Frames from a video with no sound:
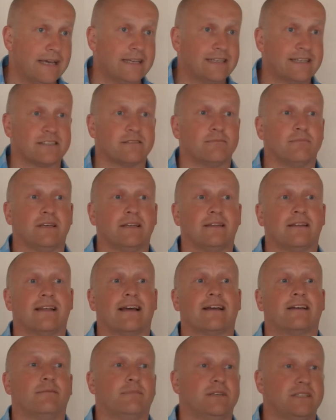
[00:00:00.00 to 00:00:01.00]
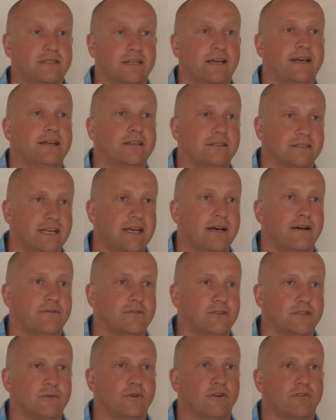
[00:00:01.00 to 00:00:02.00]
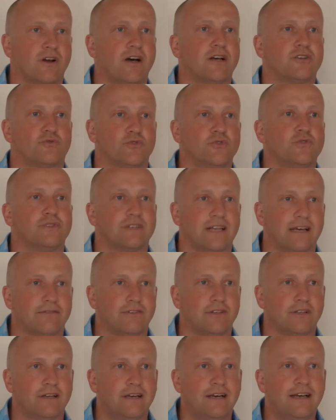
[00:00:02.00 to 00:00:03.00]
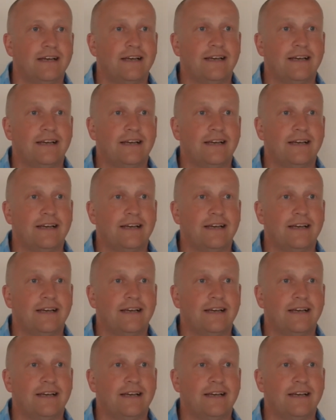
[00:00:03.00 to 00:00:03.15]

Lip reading: doesn't mean that can be scaled down to a grassroots level,